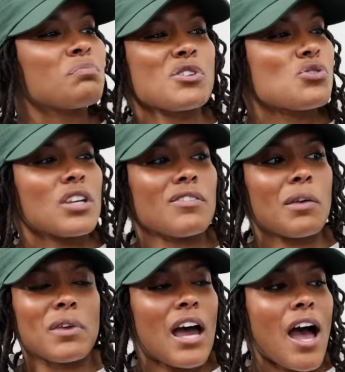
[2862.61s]
But you ain't even
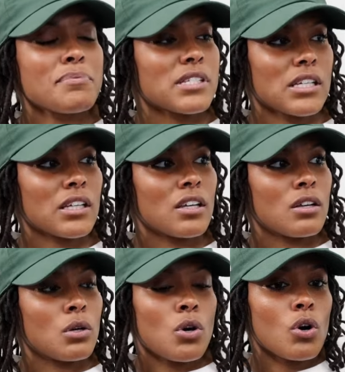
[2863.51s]
give me the option.
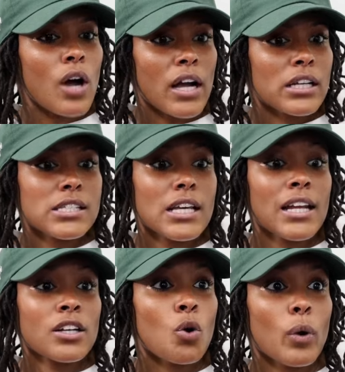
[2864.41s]
Or I could have said
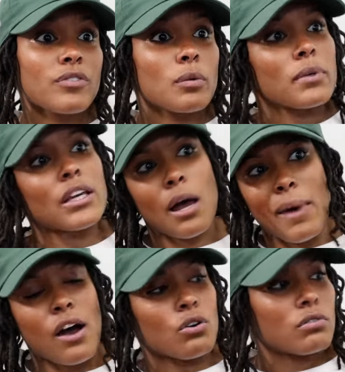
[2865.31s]
that don't work for me. I'm
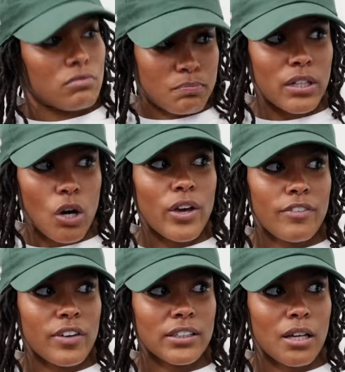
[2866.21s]
out. But go ahead,
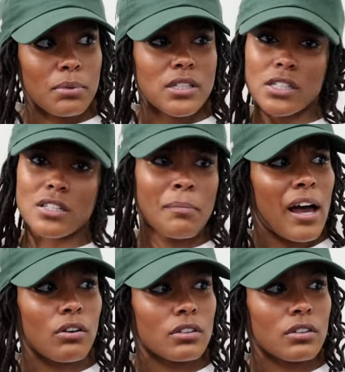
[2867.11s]
fuck that bitch because I'm out.